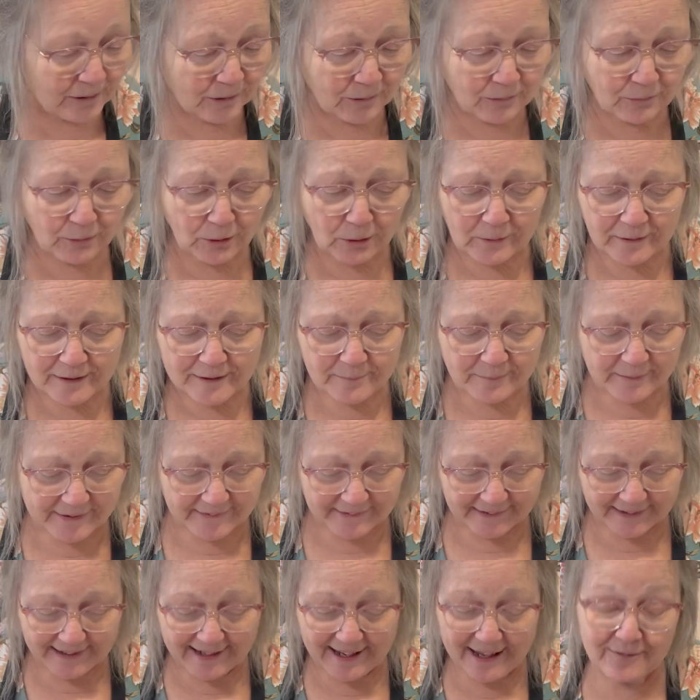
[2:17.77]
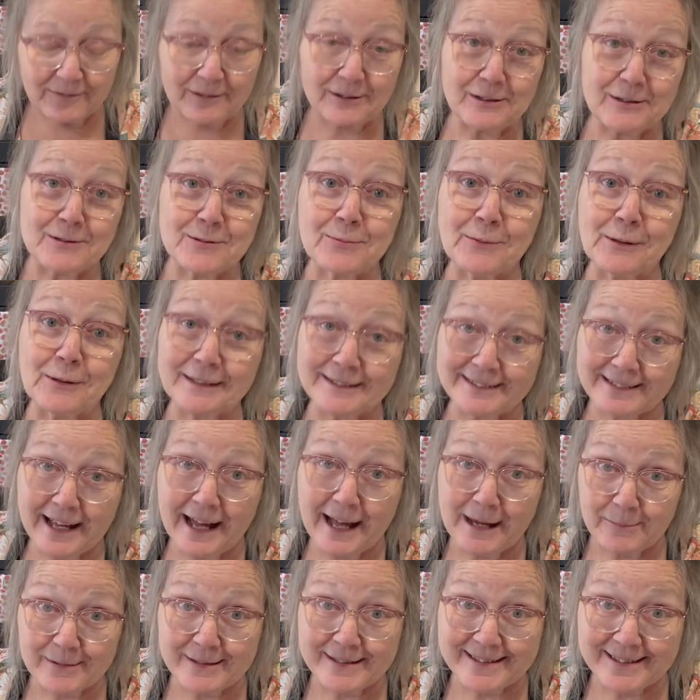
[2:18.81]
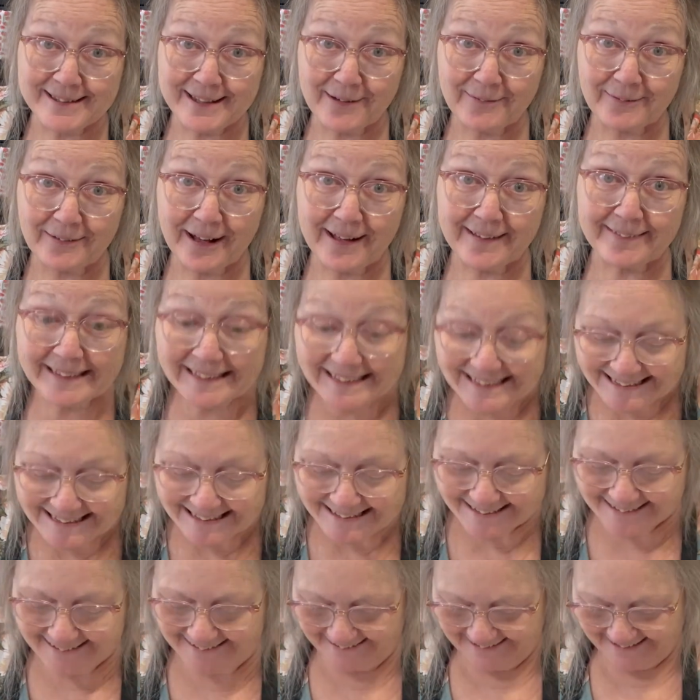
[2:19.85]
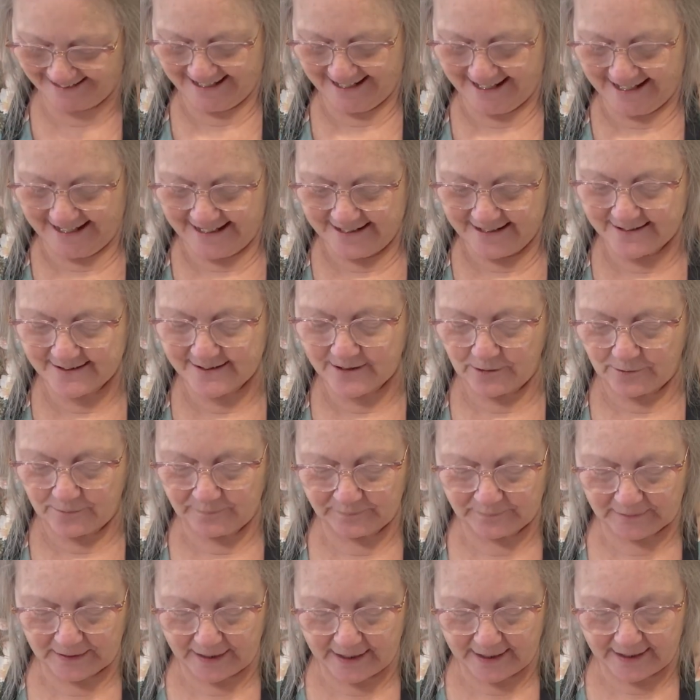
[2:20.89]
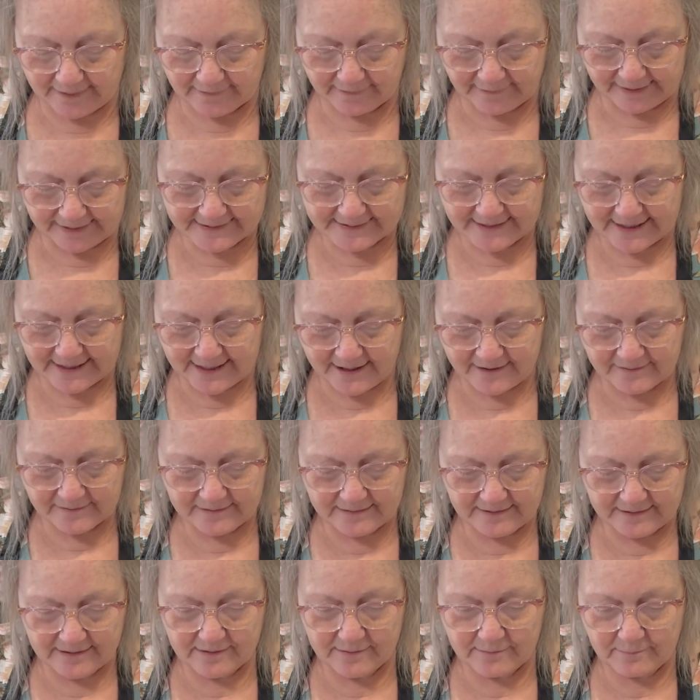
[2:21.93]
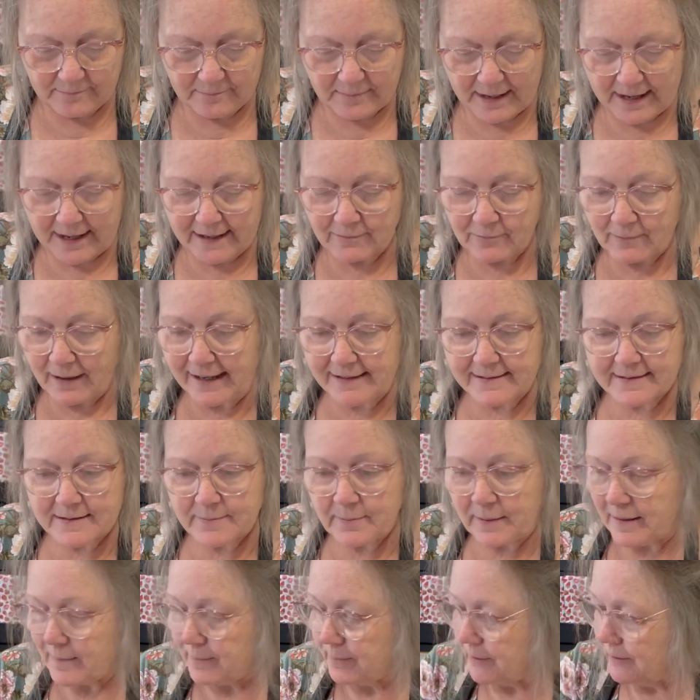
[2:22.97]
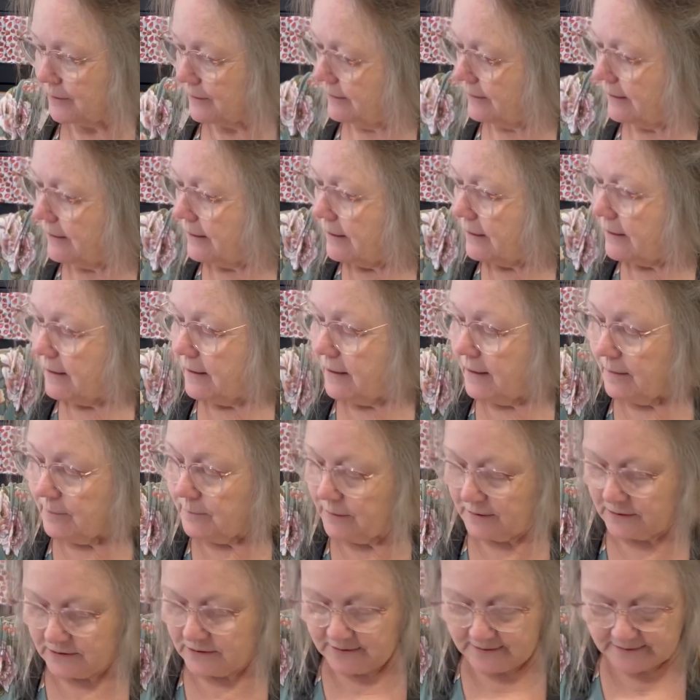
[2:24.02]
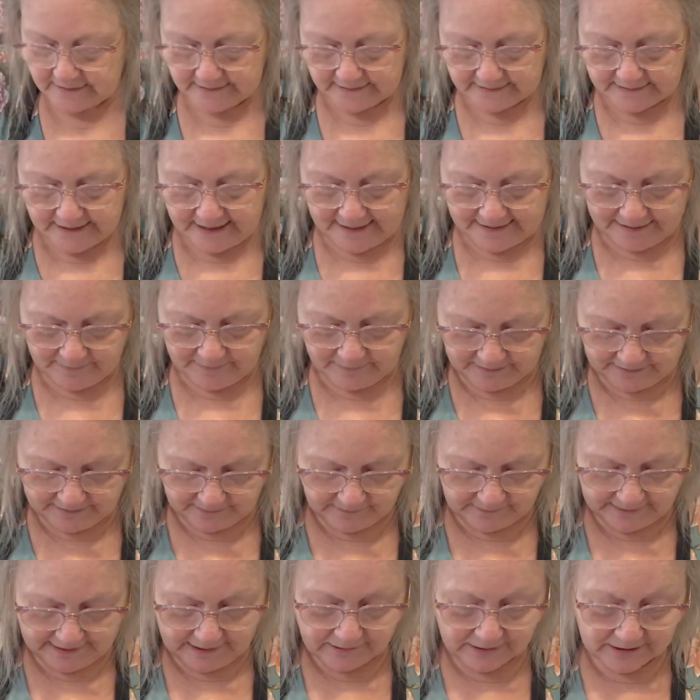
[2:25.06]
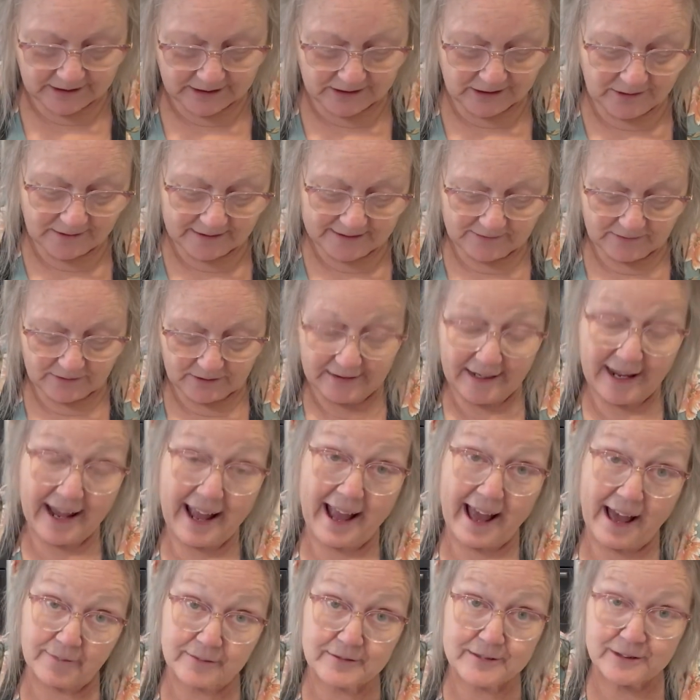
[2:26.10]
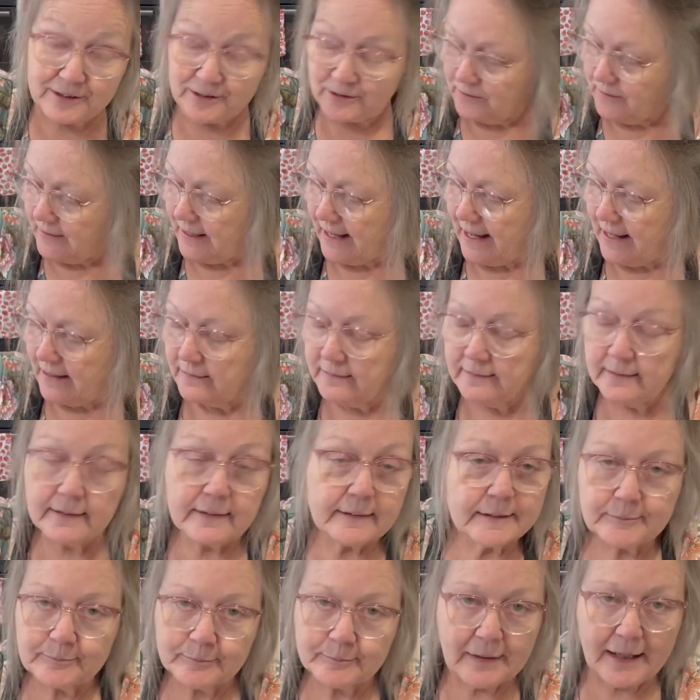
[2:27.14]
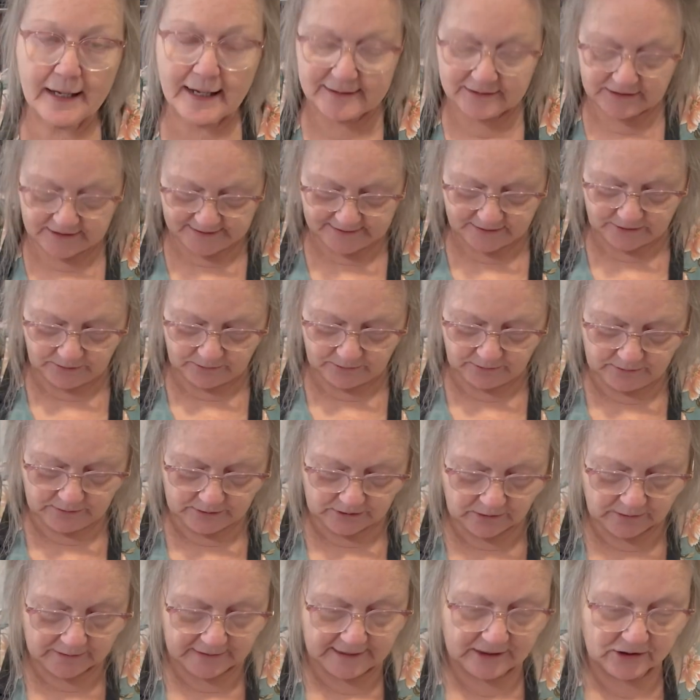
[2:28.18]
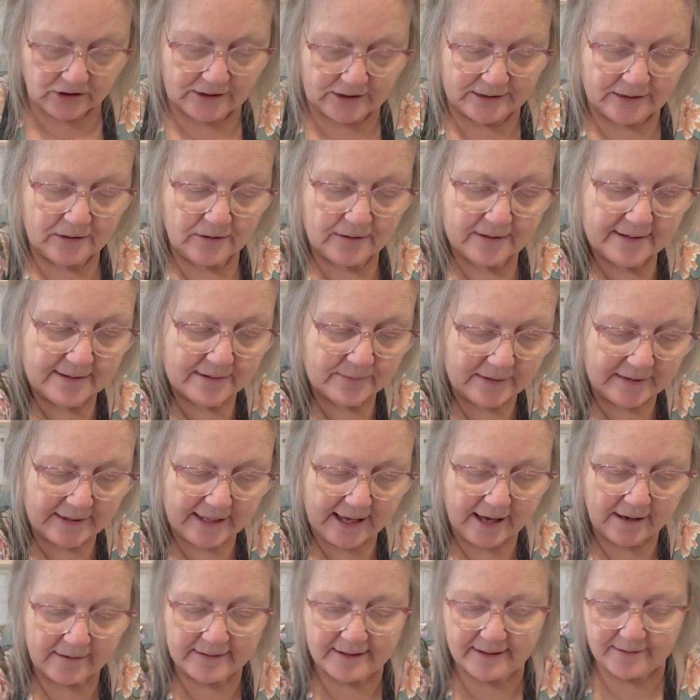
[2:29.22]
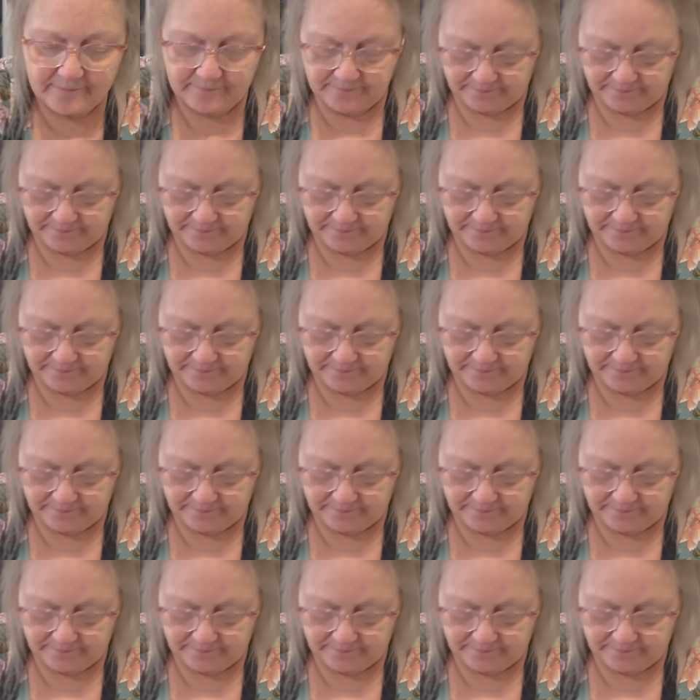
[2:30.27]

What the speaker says: rolling pin that I haven't used 1 time since I've got this. So I lay down my wax paper, put just a tiny bit of flour. You don't even have to do that. I just do. You can actually do this without it.